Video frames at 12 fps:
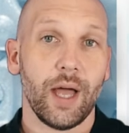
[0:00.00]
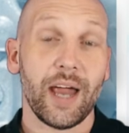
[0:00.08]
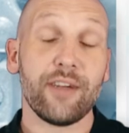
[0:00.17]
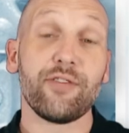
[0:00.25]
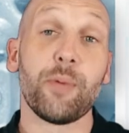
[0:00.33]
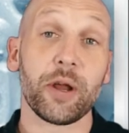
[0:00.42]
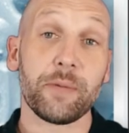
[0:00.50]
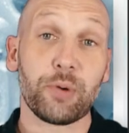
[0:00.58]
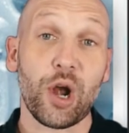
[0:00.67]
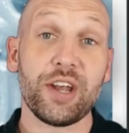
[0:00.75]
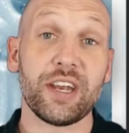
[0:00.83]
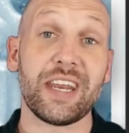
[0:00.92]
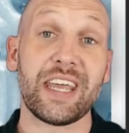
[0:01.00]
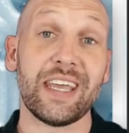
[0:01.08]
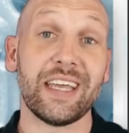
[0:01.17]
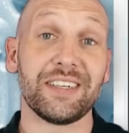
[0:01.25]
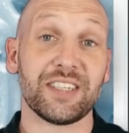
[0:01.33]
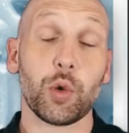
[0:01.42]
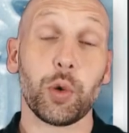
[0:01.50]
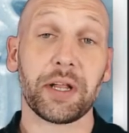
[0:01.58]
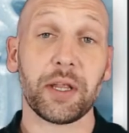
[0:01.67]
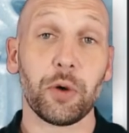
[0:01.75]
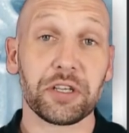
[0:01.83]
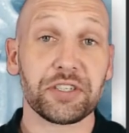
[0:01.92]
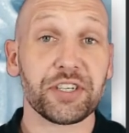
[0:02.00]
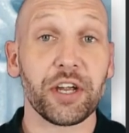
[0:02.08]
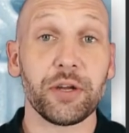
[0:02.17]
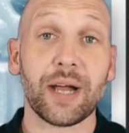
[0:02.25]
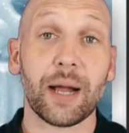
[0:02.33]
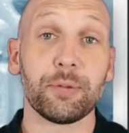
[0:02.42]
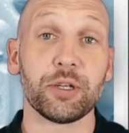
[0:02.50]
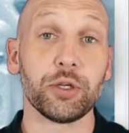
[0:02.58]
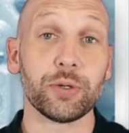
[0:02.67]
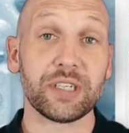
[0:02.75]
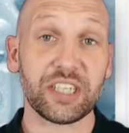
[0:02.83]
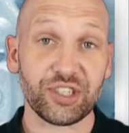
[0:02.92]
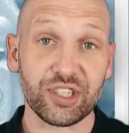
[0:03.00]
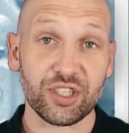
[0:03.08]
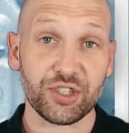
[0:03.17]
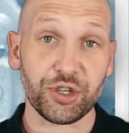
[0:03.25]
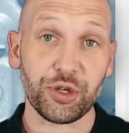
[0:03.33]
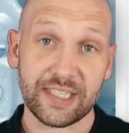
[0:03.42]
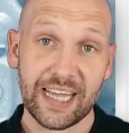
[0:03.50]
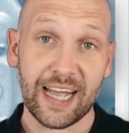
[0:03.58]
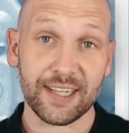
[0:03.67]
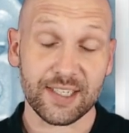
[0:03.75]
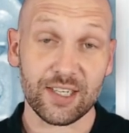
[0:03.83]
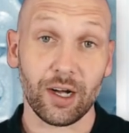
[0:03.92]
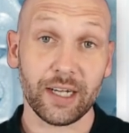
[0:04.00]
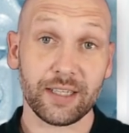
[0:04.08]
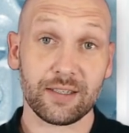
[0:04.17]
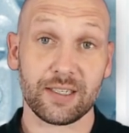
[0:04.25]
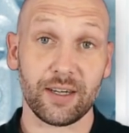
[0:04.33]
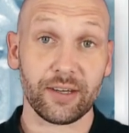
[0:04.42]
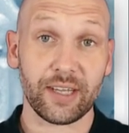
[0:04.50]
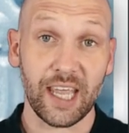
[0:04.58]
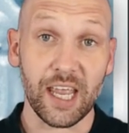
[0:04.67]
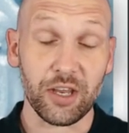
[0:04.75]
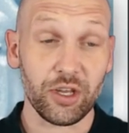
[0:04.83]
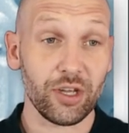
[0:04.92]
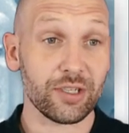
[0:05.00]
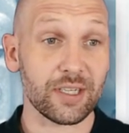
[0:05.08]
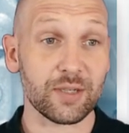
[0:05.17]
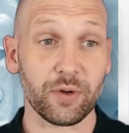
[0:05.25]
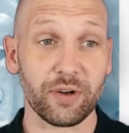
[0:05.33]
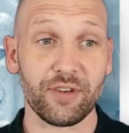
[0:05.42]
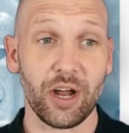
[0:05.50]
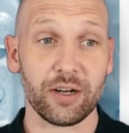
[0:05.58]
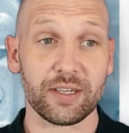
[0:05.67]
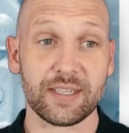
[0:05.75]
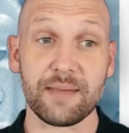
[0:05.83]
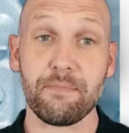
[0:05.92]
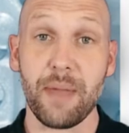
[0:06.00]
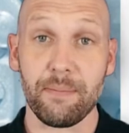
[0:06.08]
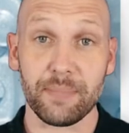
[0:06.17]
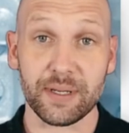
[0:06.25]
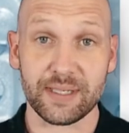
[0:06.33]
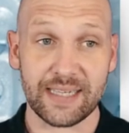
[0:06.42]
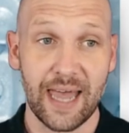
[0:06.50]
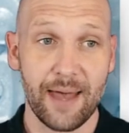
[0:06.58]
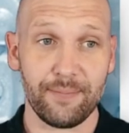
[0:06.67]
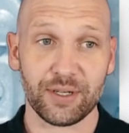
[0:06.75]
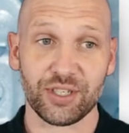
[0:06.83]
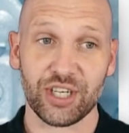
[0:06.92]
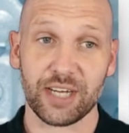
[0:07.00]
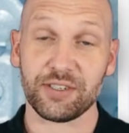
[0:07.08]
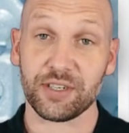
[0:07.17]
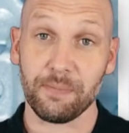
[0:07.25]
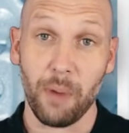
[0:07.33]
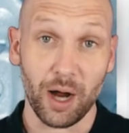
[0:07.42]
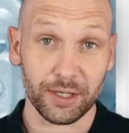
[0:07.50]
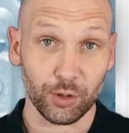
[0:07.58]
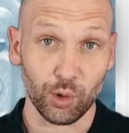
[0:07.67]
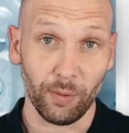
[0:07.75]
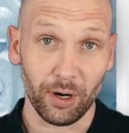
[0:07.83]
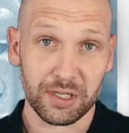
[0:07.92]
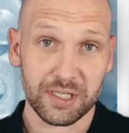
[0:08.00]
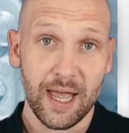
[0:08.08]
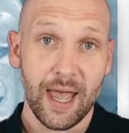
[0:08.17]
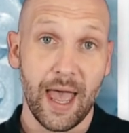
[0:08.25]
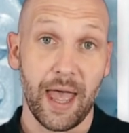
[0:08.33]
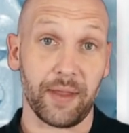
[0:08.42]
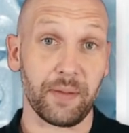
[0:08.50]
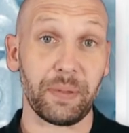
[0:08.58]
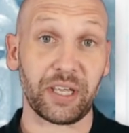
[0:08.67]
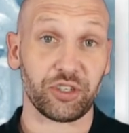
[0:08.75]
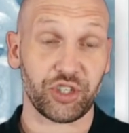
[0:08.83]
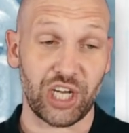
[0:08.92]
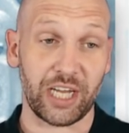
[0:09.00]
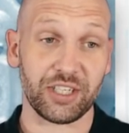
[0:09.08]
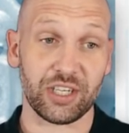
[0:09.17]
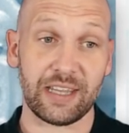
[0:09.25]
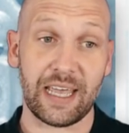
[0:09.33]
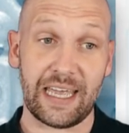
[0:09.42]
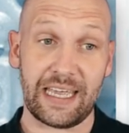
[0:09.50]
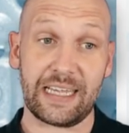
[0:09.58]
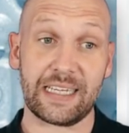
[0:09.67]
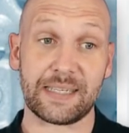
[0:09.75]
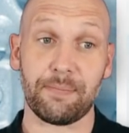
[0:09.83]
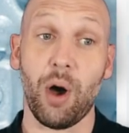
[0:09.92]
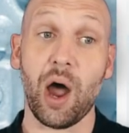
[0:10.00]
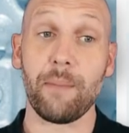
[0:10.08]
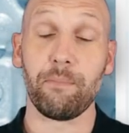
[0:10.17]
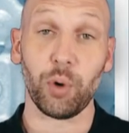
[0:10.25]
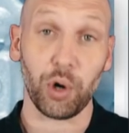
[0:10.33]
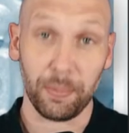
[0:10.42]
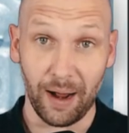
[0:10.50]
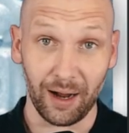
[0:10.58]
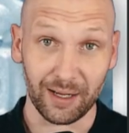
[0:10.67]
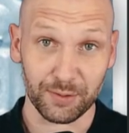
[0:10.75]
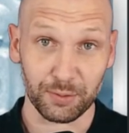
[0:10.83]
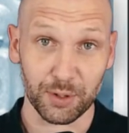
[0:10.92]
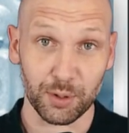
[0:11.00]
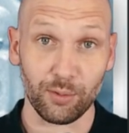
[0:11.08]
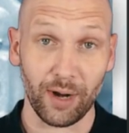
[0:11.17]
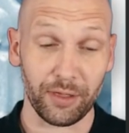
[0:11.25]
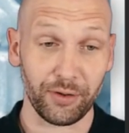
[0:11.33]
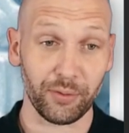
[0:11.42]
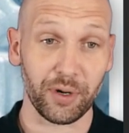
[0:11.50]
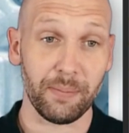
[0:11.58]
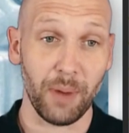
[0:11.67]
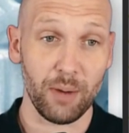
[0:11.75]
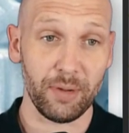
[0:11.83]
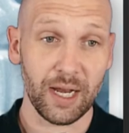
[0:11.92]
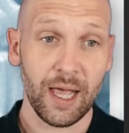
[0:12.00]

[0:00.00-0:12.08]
Hey everybody, Brendan here. Just quickly want to show you a couple of new additions to the TaT site. So keen users would have noticed the members tab has changed to My Toolbox, and the biggest change in there is My Bookmarks, which we'll run through in a moment.